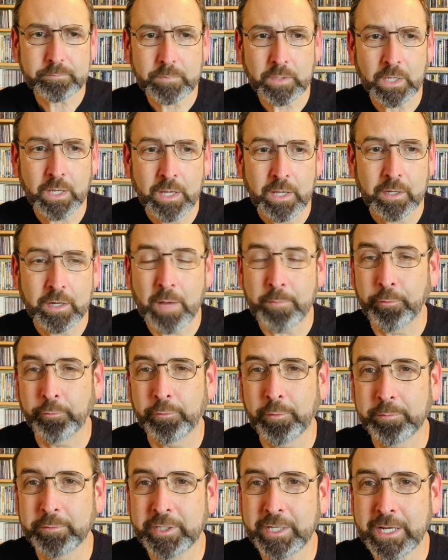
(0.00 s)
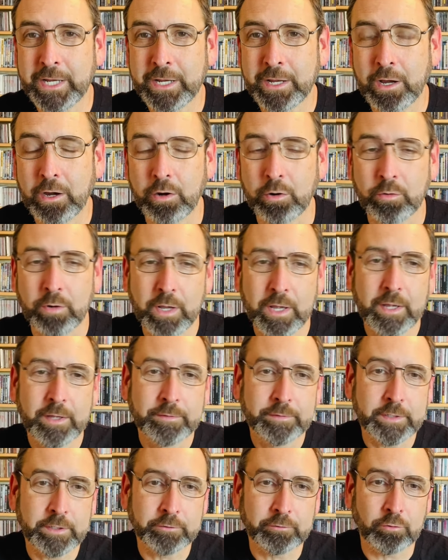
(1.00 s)
A couple from Dio.
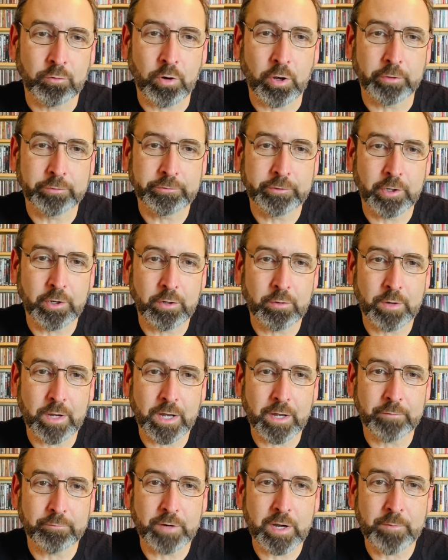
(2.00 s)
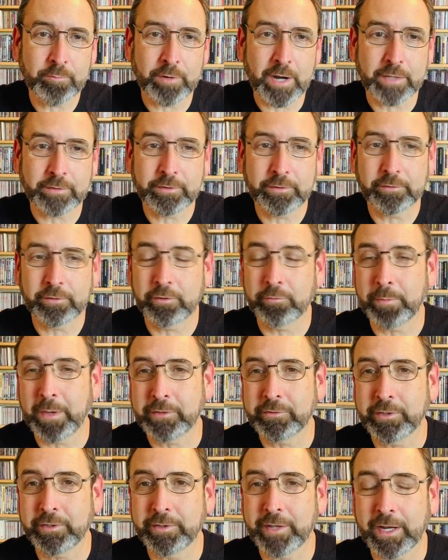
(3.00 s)
These are also uh, represses as
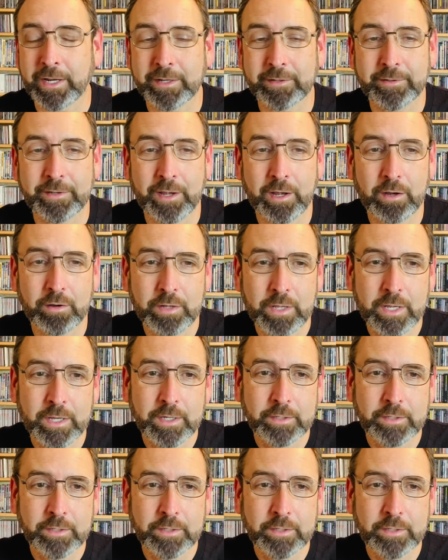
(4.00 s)
best as I can tell.